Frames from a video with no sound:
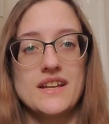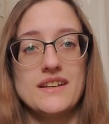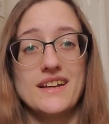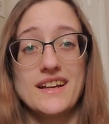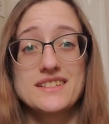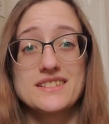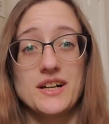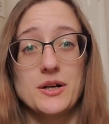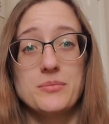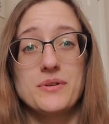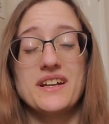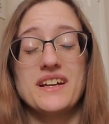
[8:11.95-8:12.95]
Next
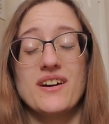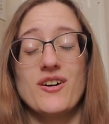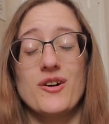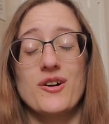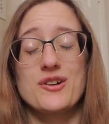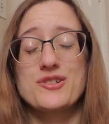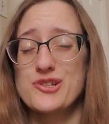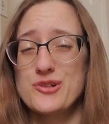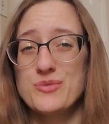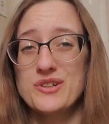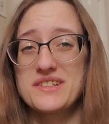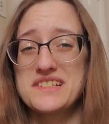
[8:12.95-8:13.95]
up are two
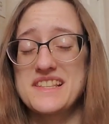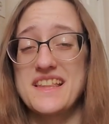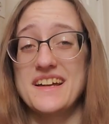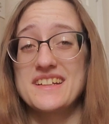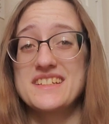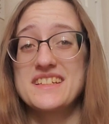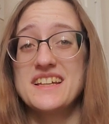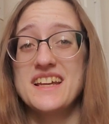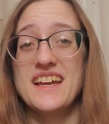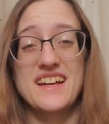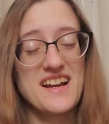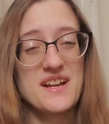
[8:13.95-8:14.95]
books that
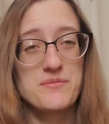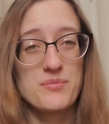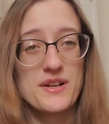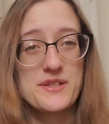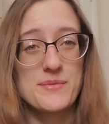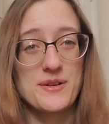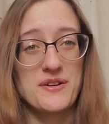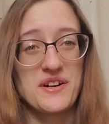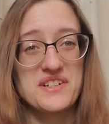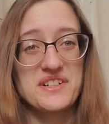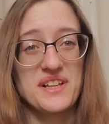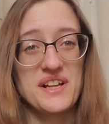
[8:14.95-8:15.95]
it kind of breaks my
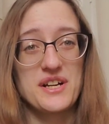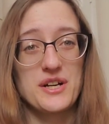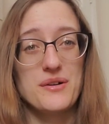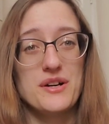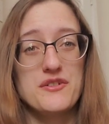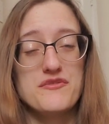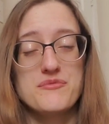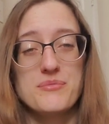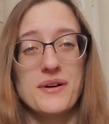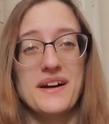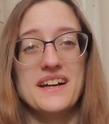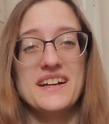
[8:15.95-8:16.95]
heart to let go of,
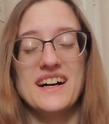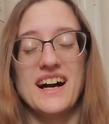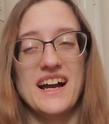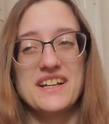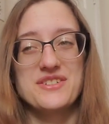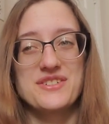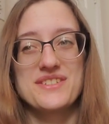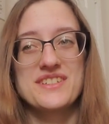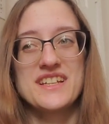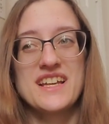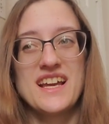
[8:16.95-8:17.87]
but I just